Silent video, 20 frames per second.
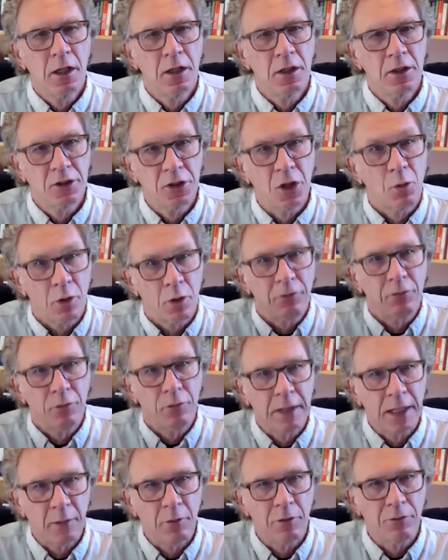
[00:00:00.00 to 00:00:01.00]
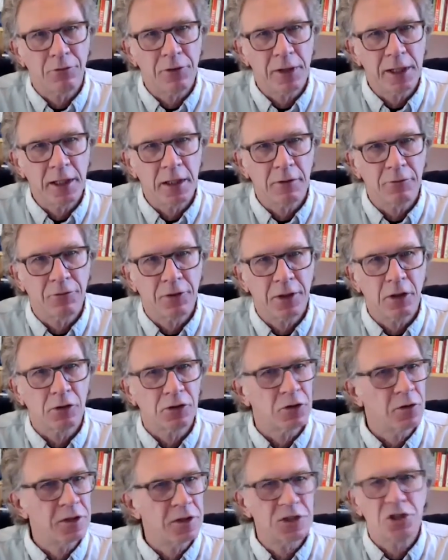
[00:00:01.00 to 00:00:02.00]
So we're feeding the field.
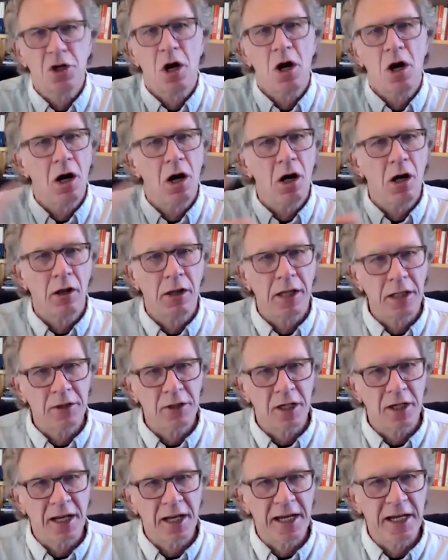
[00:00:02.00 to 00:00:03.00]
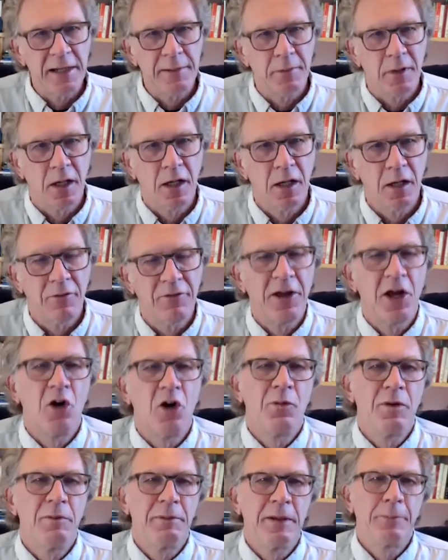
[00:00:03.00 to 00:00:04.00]
So this is all in the name of
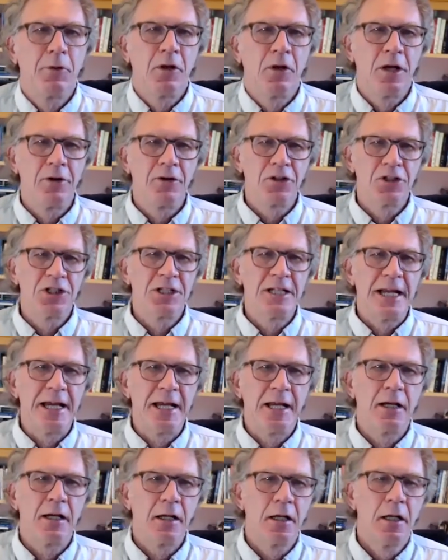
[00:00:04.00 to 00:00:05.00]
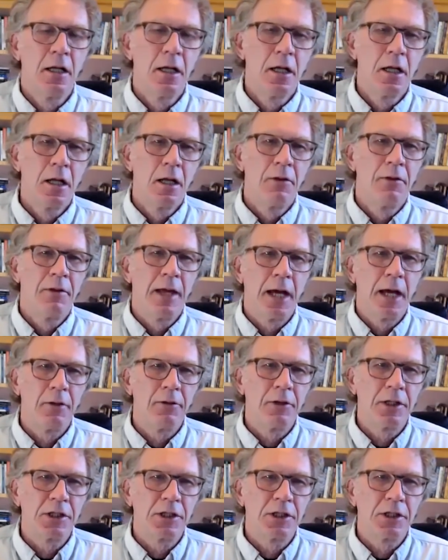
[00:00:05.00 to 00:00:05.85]
helping people understand that